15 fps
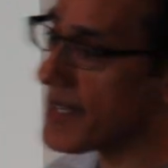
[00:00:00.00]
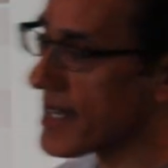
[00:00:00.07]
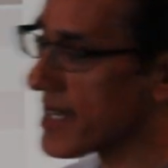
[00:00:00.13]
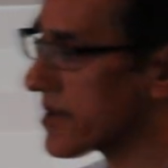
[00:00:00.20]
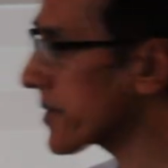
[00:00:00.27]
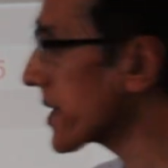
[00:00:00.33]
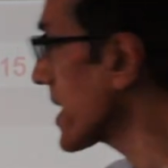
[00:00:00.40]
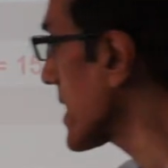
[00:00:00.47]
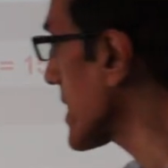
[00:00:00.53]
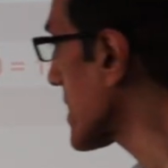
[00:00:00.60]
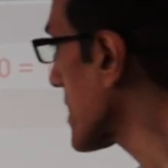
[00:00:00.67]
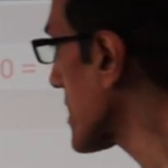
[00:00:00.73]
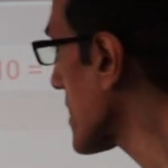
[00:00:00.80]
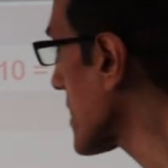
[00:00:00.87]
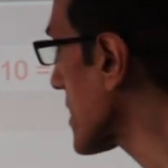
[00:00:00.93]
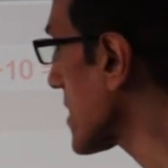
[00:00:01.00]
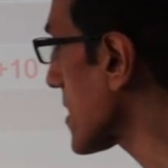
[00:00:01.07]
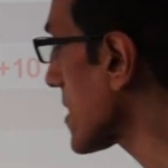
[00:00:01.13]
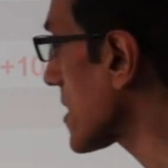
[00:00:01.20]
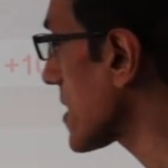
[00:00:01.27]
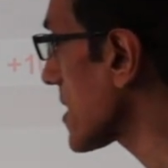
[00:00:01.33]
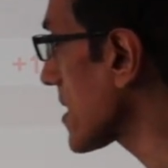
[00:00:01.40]
take away 8
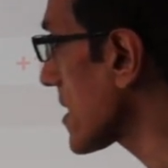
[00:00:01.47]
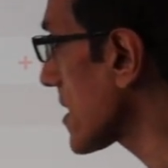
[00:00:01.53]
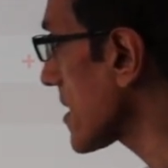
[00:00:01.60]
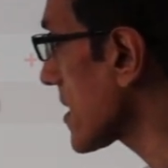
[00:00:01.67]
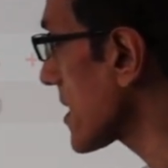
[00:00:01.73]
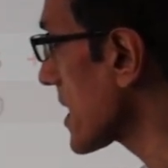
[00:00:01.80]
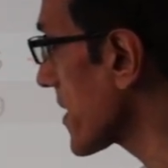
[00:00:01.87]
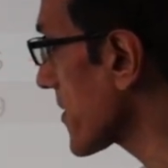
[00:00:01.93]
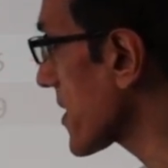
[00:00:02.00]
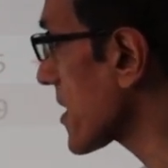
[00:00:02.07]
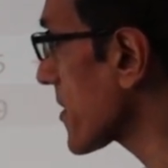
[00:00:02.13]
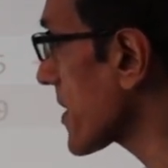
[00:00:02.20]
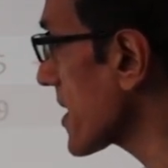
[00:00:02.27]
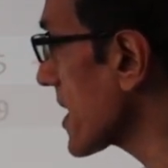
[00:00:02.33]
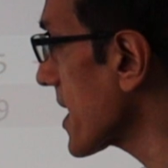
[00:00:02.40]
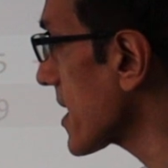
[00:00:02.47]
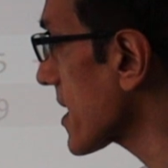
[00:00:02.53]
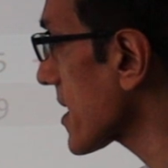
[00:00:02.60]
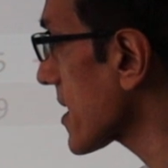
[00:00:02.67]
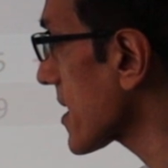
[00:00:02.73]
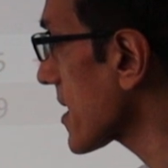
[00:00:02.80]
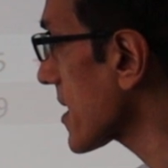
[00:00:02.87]
leaves us with
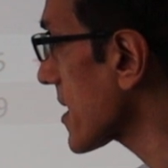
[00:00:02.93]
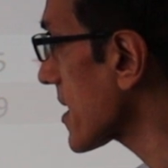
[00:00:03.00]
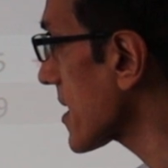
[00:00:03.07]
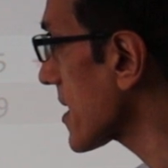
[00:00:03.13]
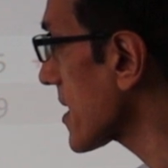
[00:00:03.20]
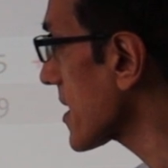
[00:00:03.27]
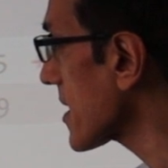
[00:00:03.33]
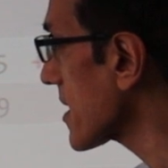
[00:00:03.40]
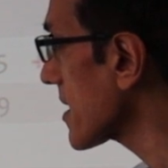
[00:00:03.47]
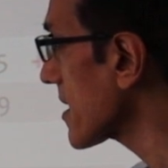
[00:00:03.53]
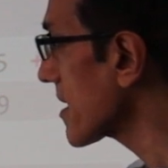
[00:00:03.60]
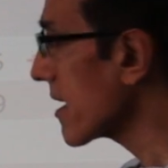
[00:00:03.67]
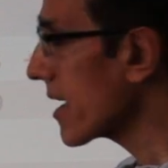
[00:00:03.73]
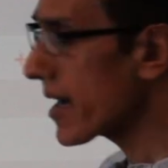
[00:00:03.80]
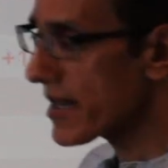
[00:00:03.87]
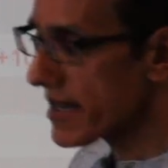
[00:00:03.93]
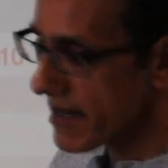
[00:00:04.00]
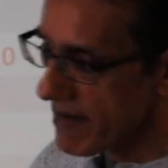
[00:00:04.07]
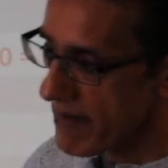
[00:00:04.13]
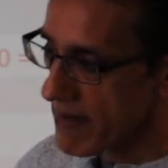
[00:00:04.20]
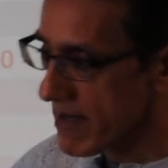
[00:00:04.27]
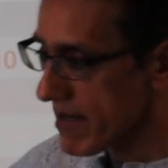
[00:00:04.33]
8. And
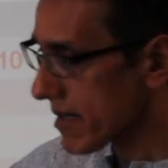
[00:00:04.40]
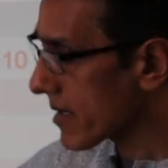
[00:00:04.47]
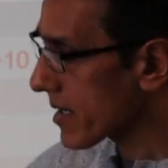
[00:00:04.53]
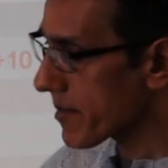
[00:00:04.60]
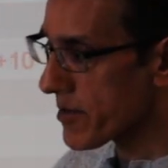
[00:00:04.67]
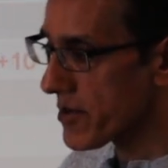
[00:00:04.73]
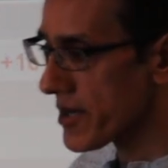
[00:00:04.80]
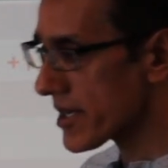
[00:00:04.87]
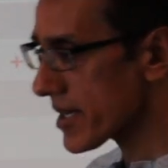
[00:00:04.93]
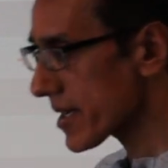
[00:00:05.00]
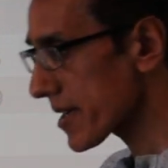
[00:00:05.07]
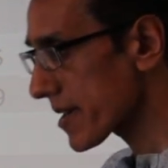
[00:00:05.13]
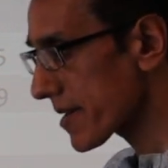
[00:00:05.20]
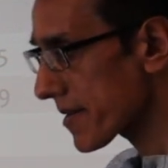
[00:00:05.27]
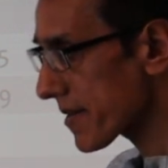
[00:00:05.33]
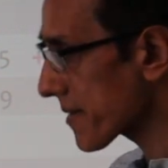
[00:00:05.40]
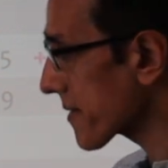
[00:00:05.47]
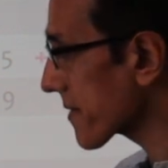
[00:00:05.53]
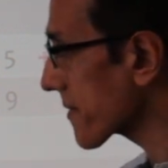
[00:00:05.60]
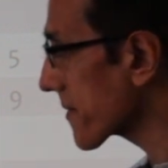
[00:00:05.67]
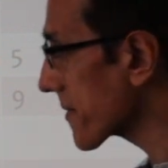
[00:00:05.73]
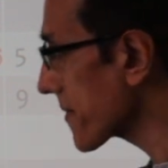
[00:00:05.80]
keep going
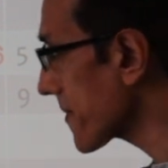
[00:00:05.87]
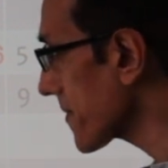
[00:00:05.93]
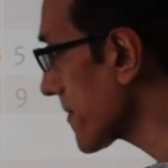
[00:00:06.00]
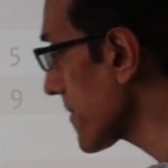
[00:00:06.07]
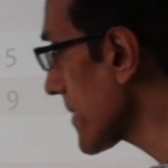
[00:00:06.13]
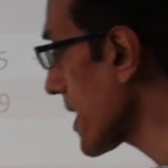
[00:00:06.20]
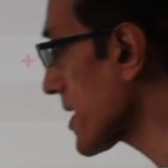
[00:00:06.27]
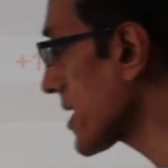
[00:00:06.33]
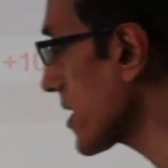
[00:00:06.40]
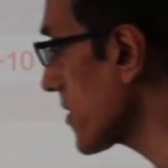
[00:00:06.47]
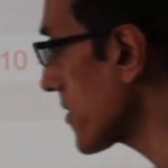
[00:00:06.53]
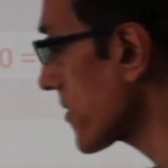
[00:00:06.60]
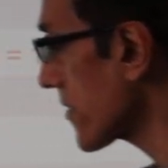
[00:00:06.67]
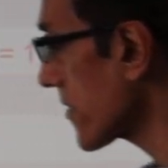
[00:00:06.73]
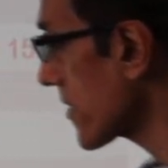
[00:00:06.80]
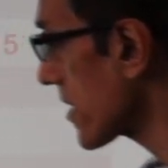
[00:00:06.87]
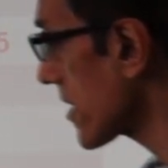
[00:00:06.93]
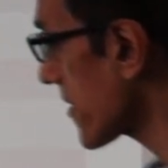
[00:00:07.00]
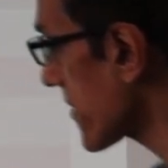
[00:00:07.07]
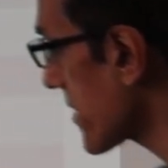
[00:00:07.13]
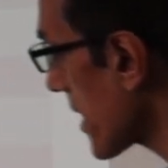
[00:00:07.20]
until you have